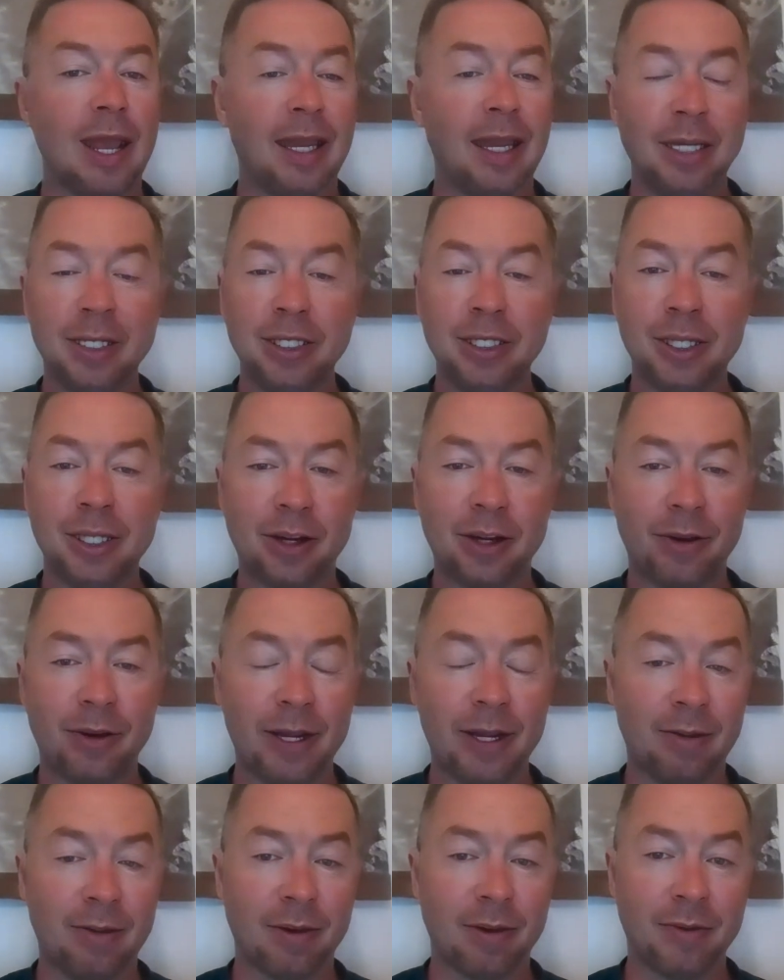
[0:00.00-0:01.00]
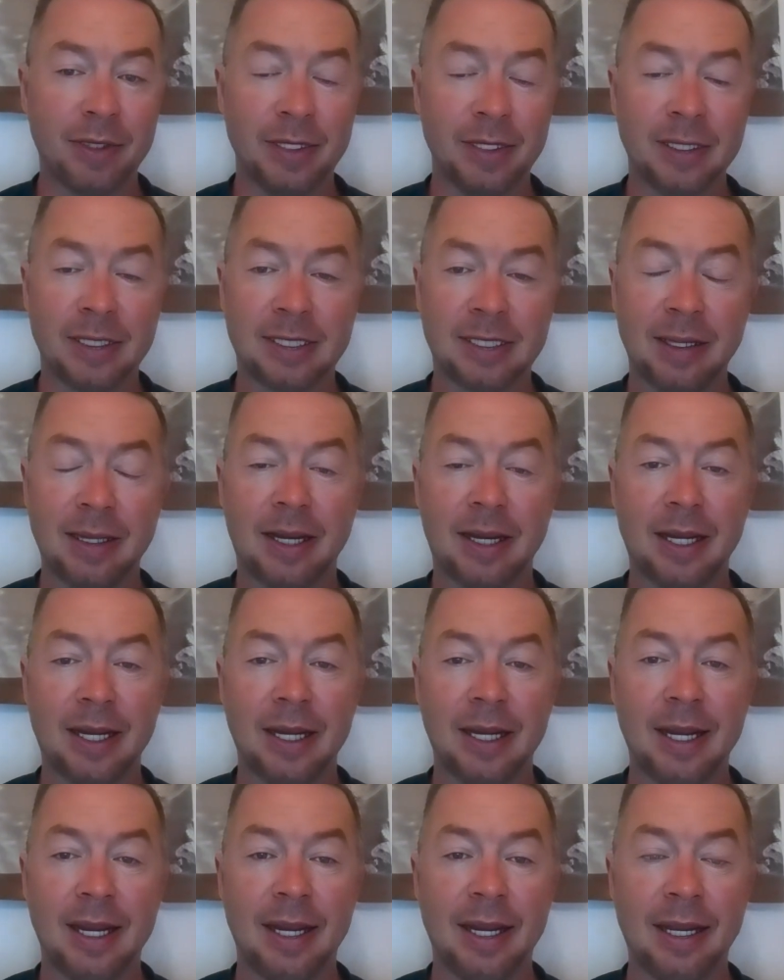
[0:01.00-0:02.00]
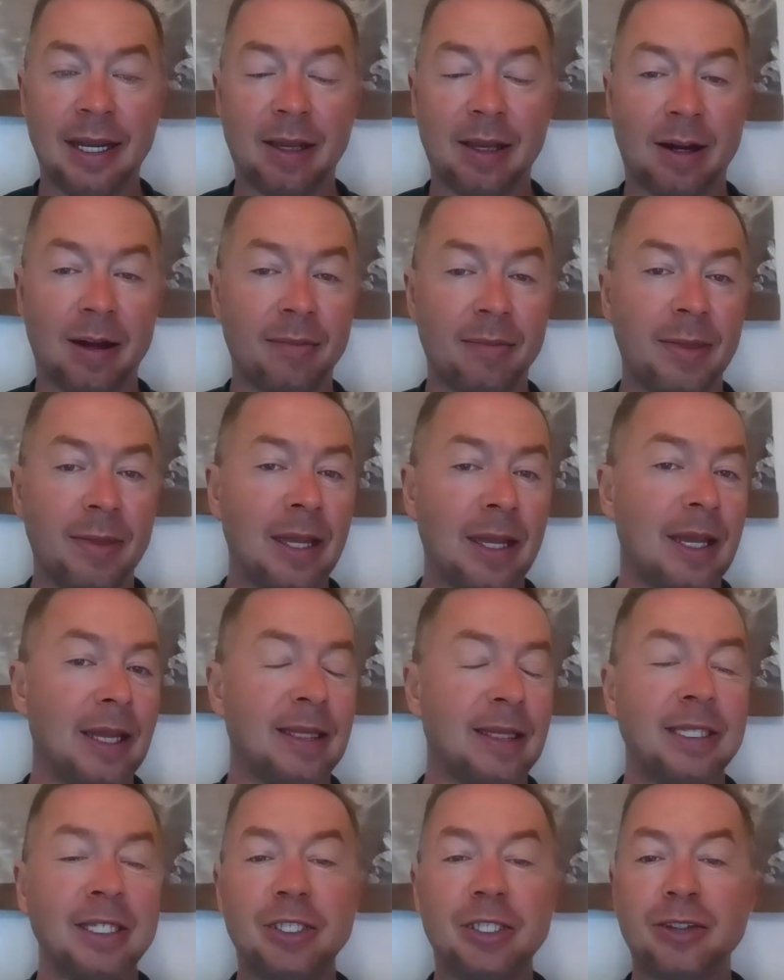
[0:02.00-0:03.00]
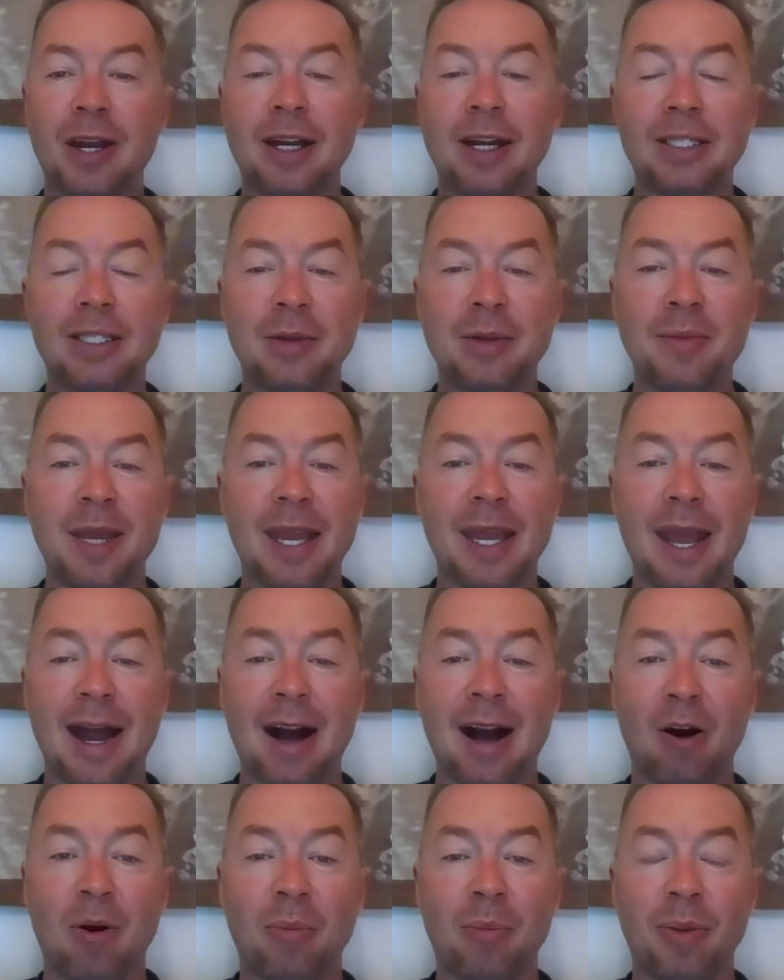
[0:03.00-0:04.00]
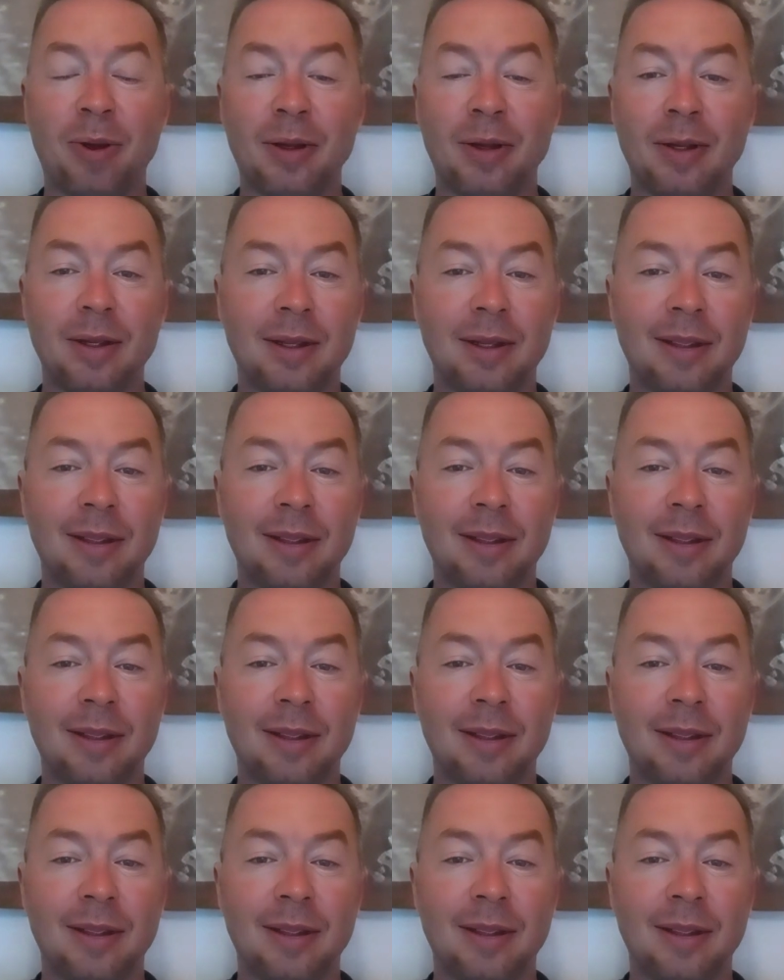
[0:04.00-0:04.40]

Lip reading: and you're generating roughly the same kind of net income, this strategy may help